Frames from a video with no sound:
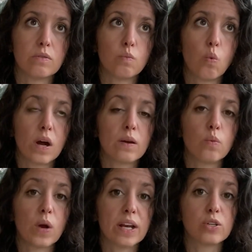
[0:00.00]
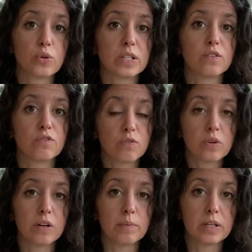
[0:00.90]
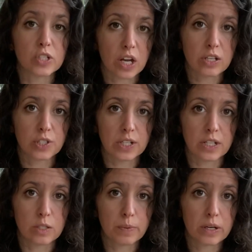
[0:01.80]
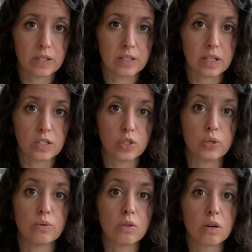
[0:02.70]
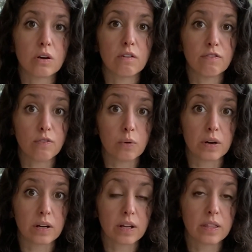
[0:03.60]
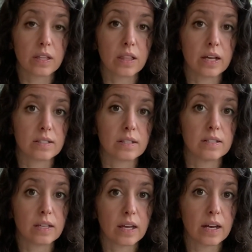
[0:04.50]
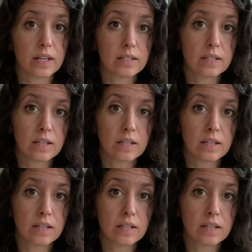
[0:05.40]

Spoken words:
One way to transform a challenging experience is to look for the lessons in it.